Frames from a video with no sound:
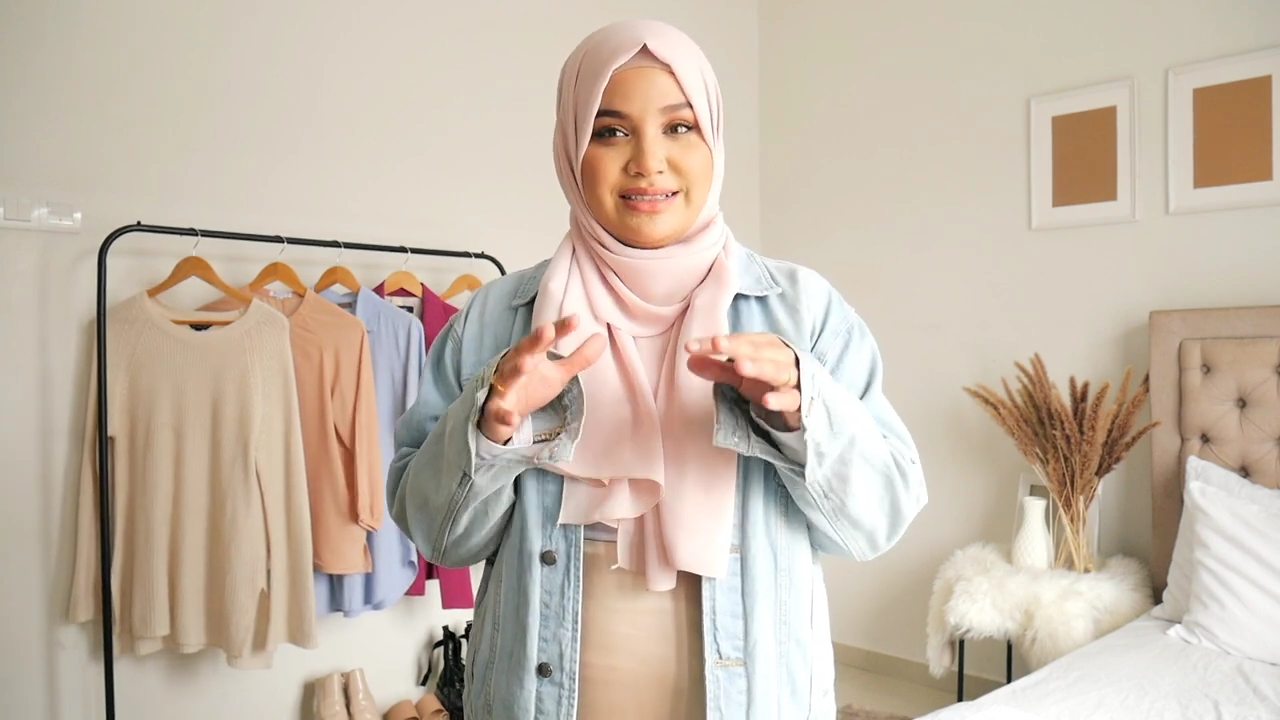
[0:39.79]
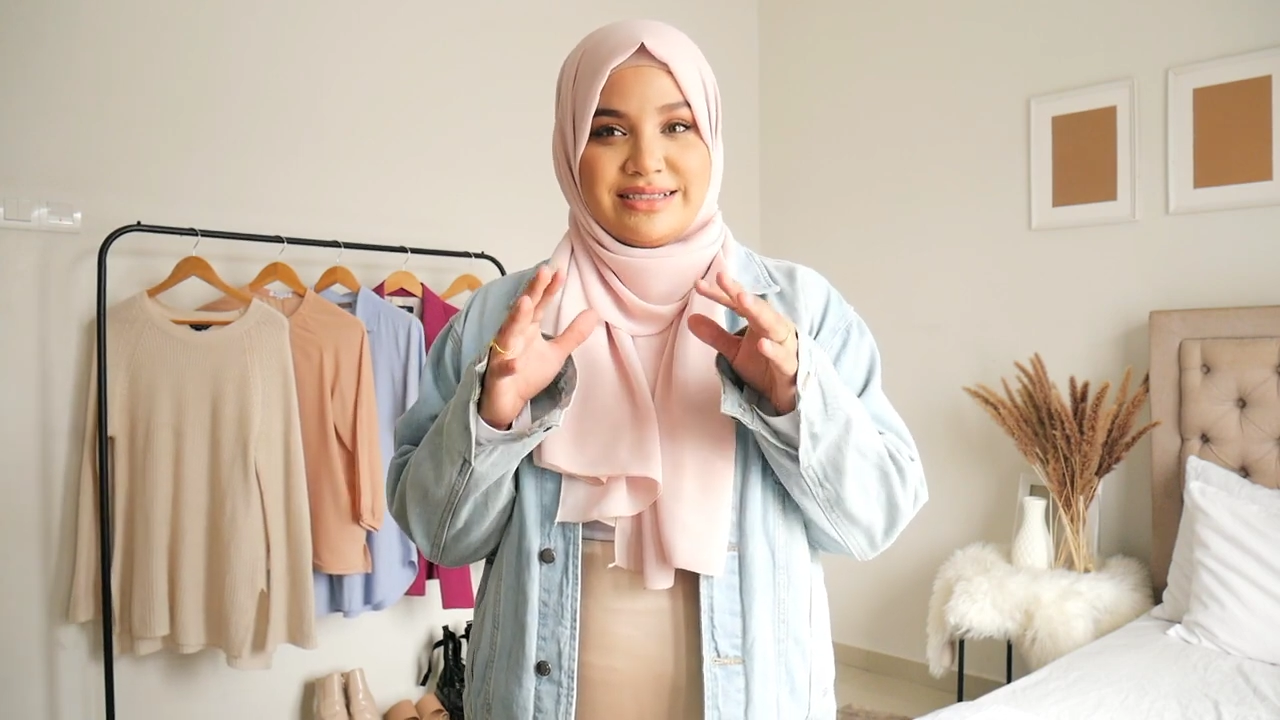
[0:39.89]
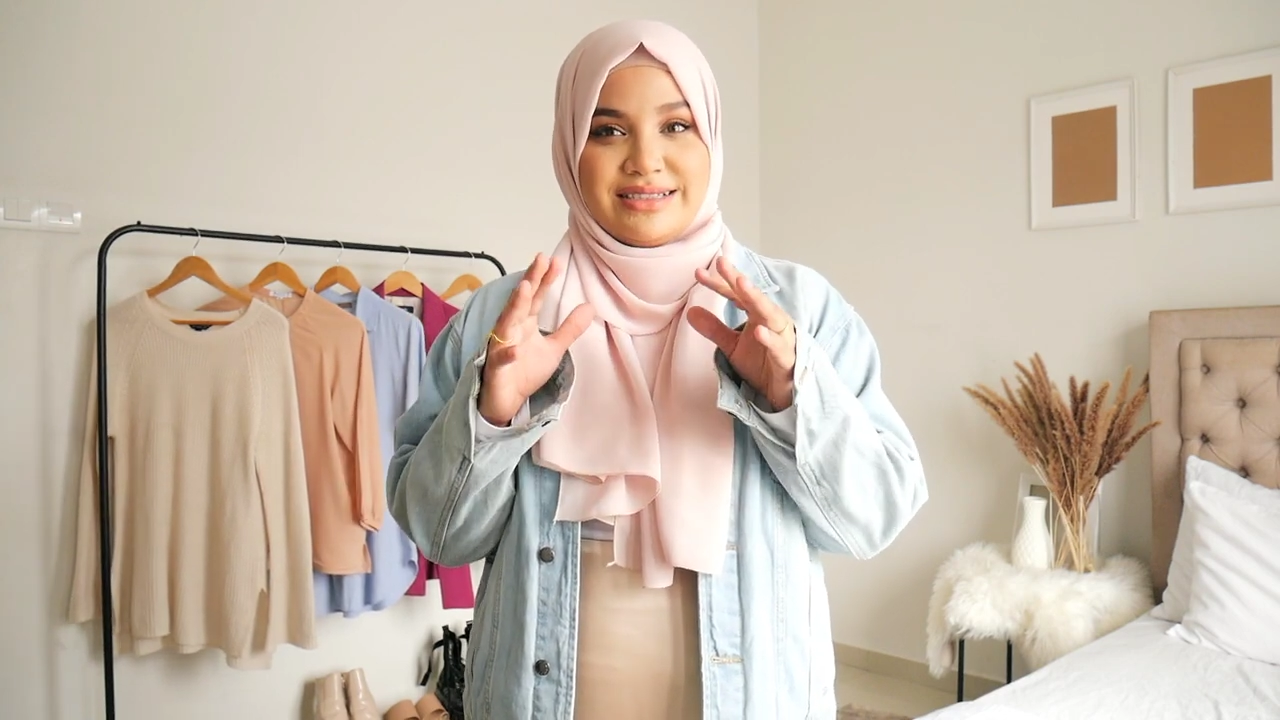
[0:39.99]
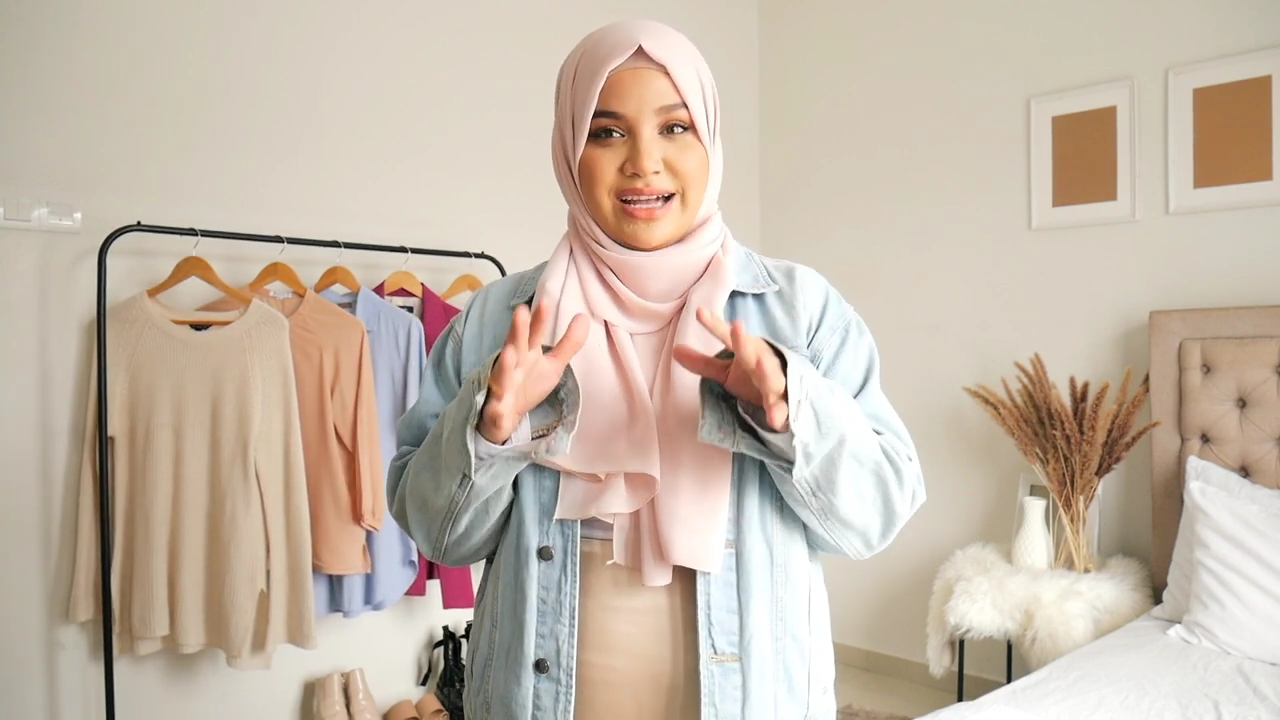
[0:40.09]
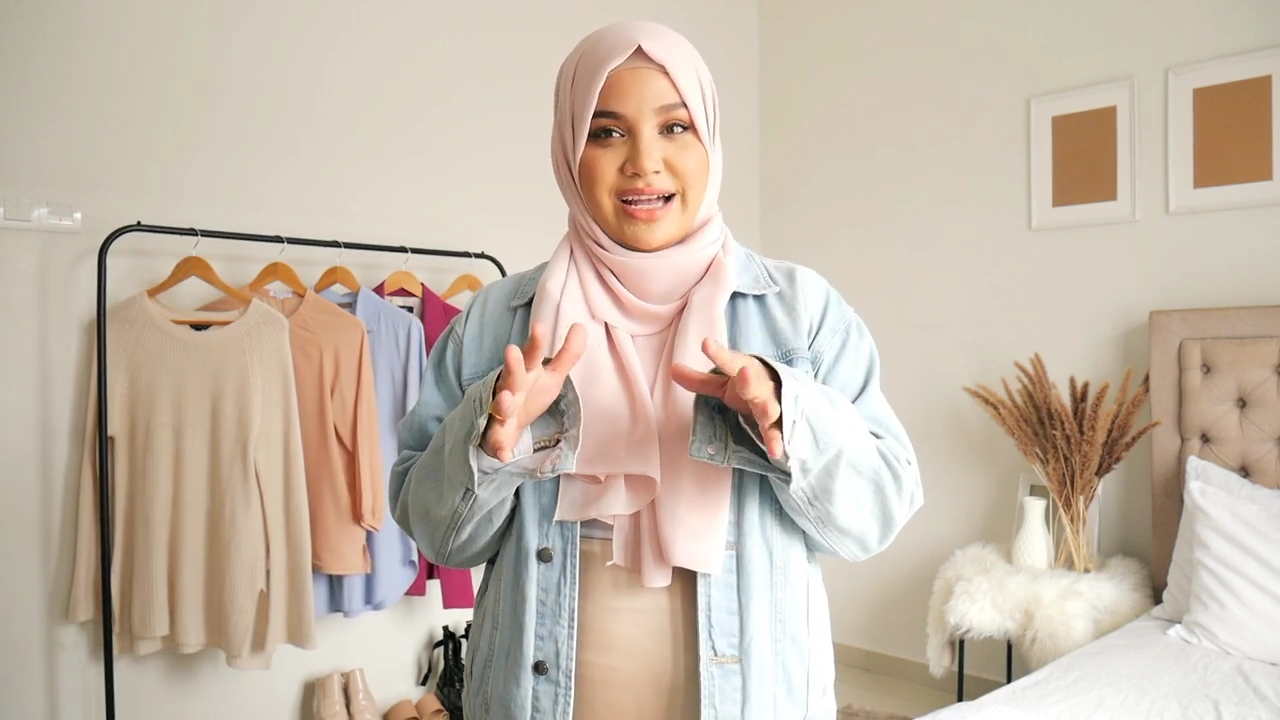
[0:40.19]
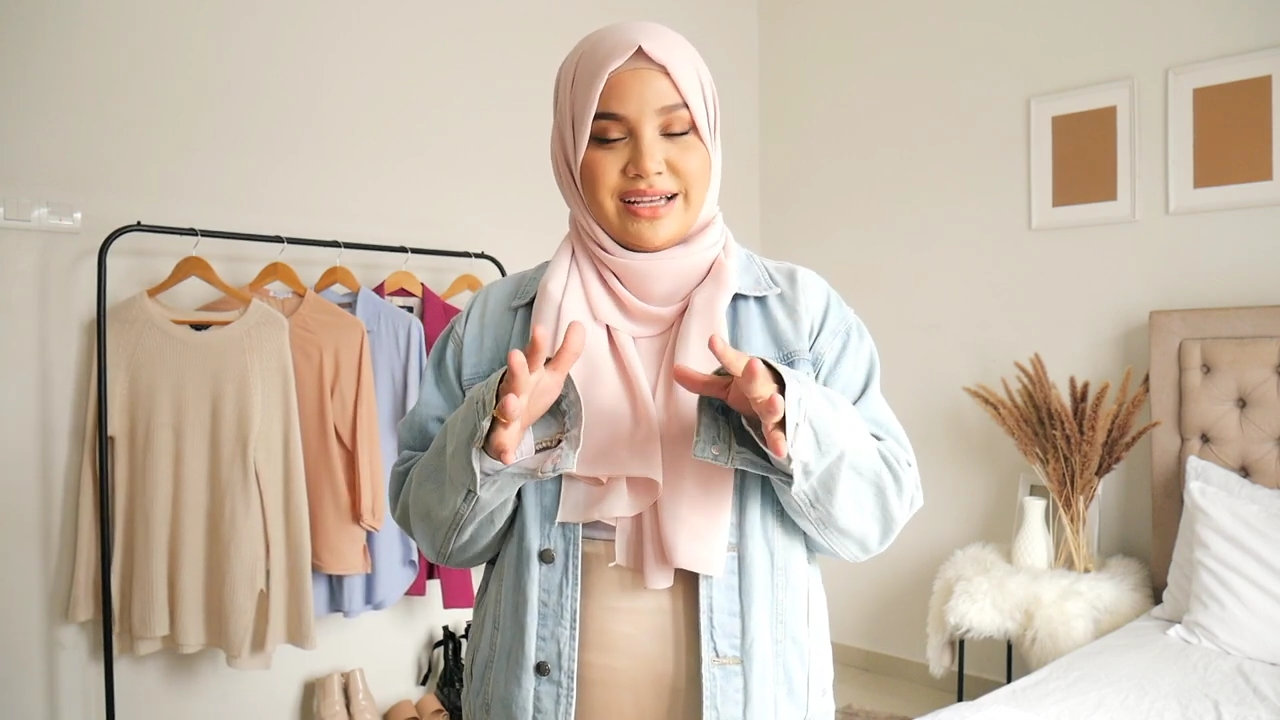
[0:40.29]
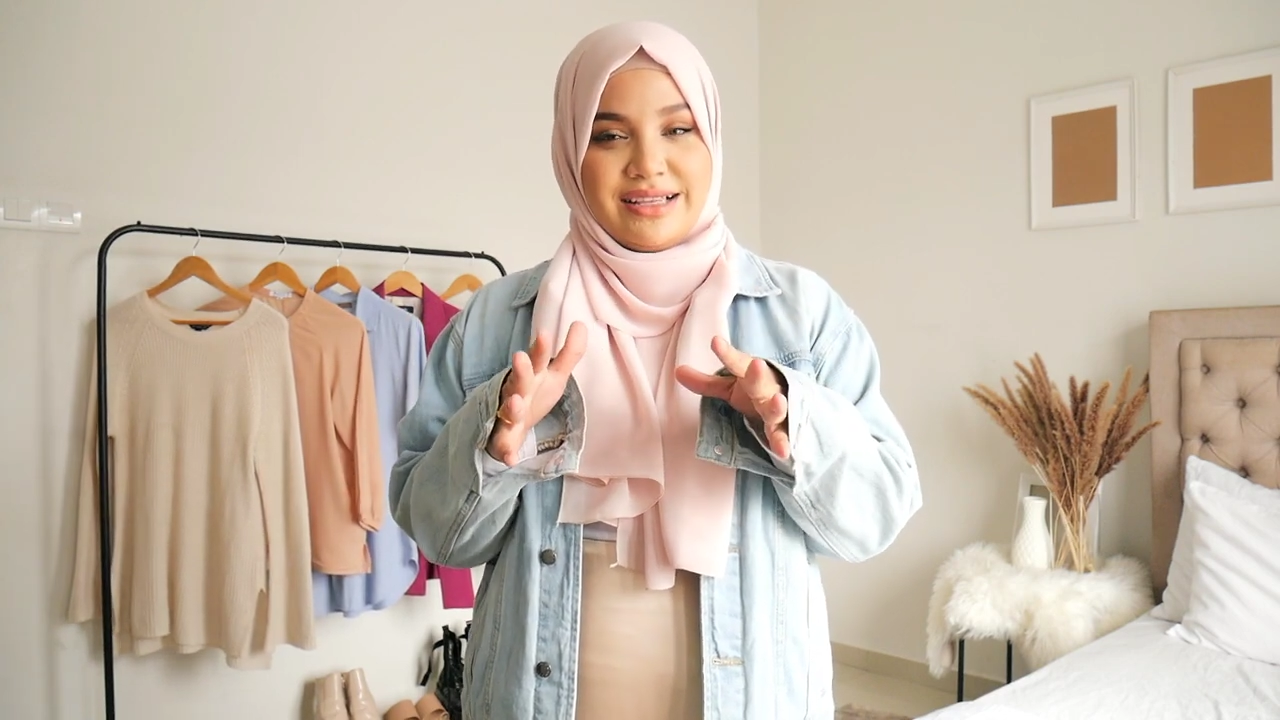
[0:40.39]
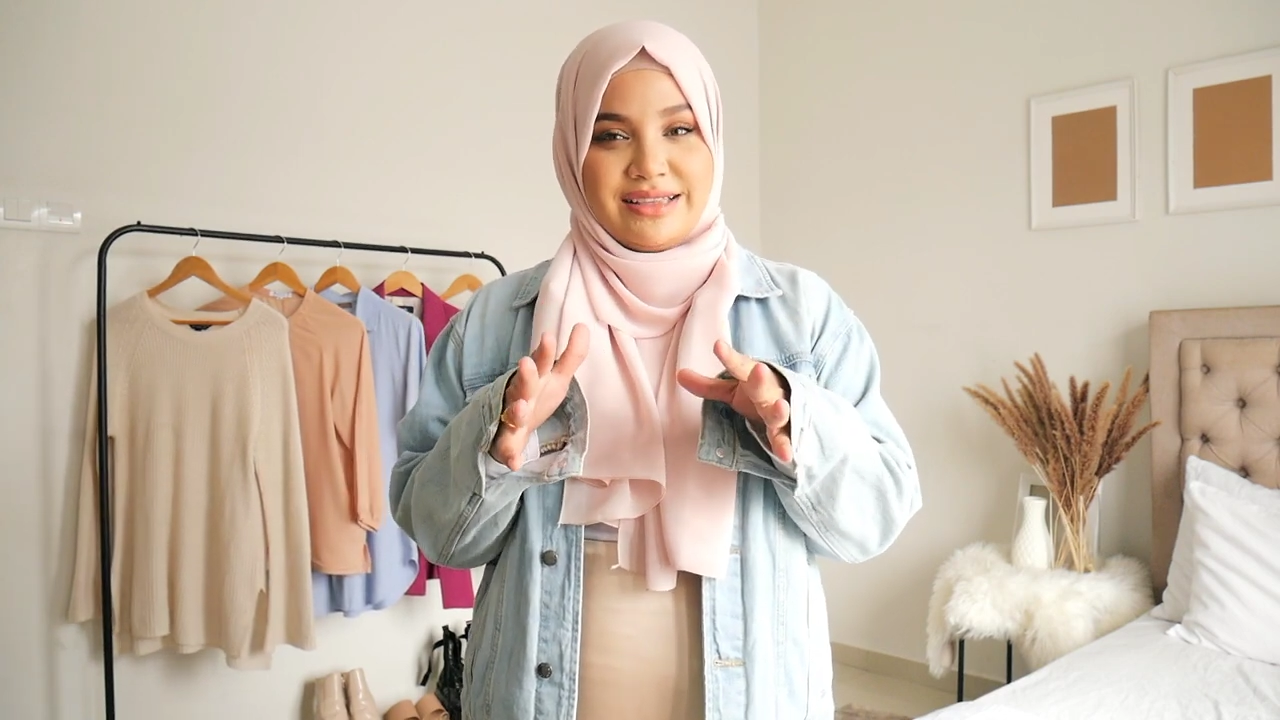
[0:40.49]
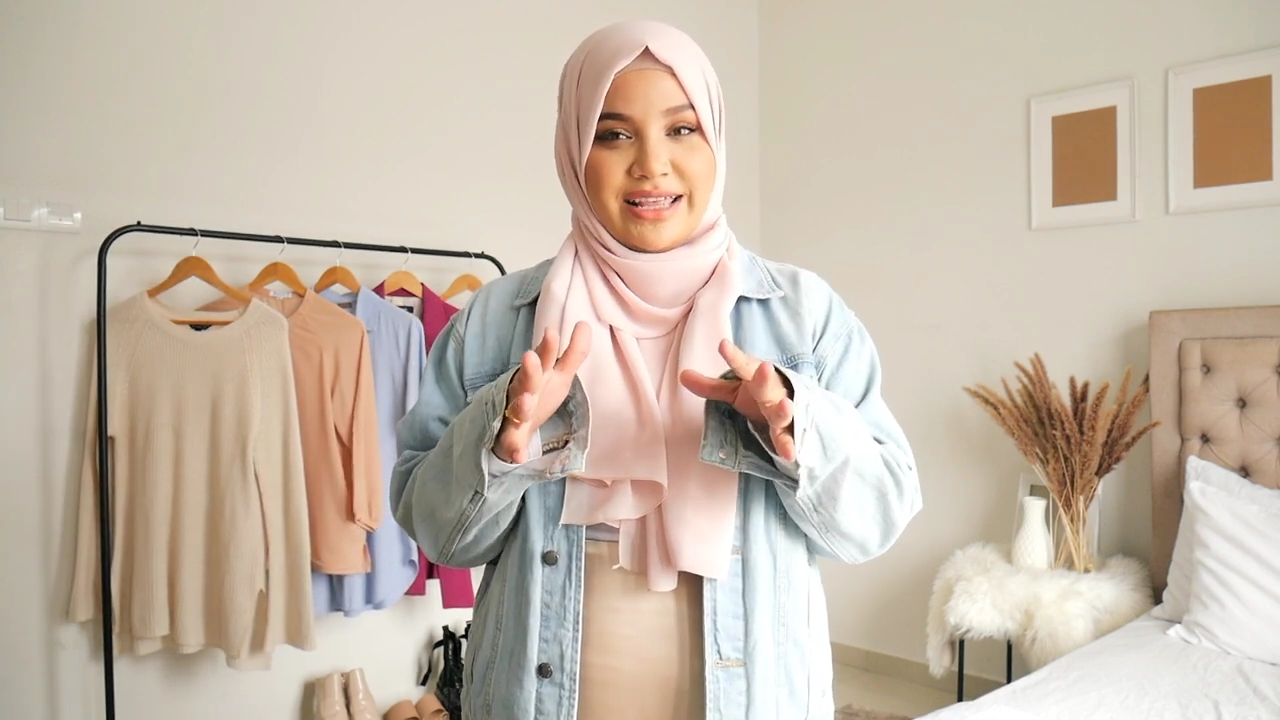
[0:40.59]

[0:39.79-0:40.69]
style